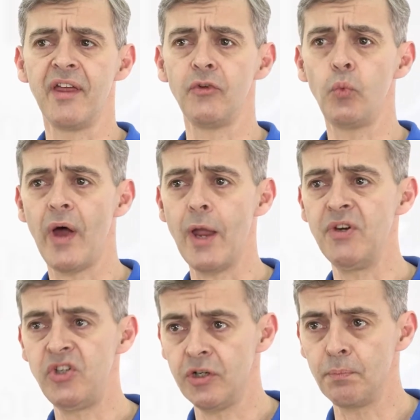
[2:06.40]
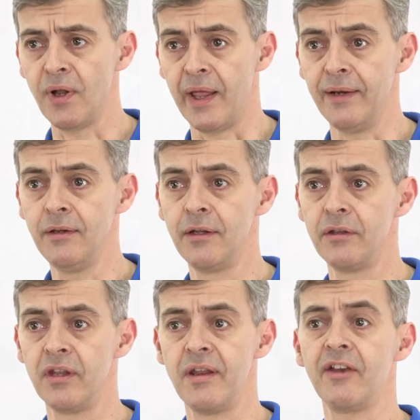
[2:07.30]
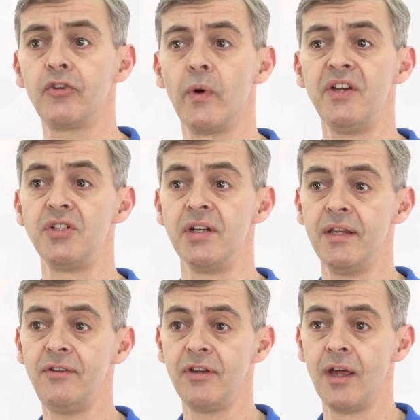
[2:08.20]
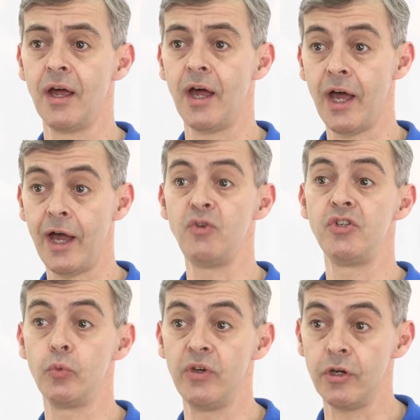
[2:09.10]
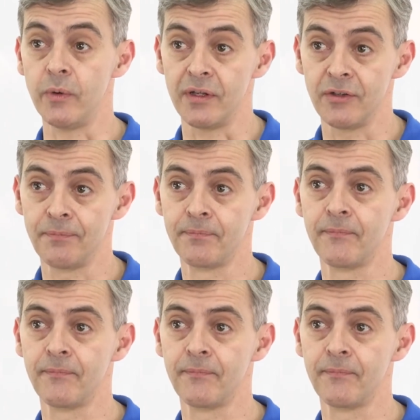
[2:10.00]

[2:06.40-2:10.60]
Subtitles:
that's why we should plan. The next question is, how should we do it?